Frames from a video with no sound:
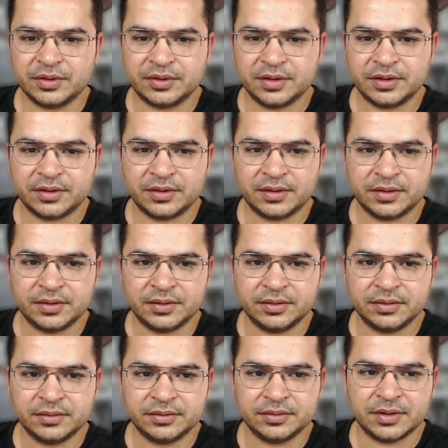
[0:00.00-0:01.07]
this is
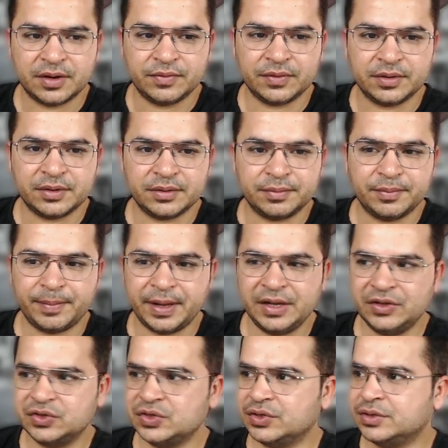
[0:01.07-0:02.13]
our
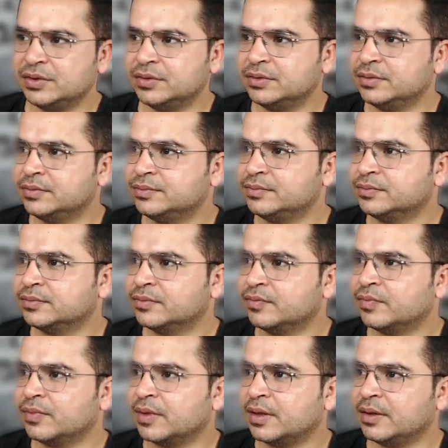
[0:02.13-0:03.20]
page.
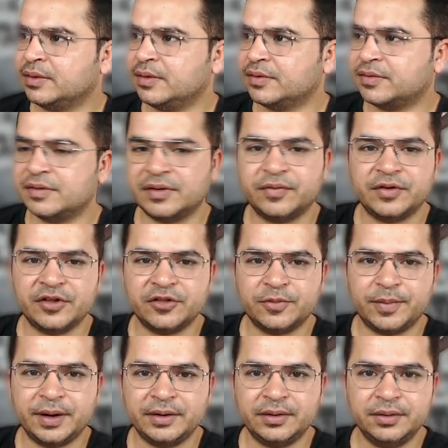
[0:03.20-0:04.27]
This is our
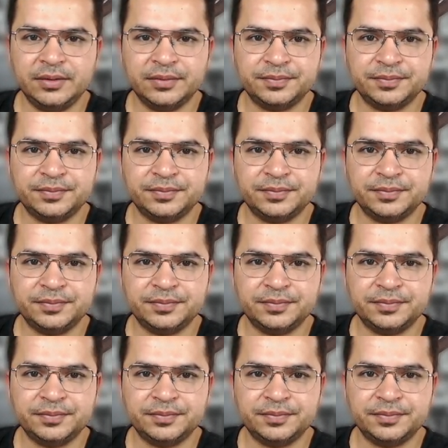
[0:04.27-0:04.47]
inspector.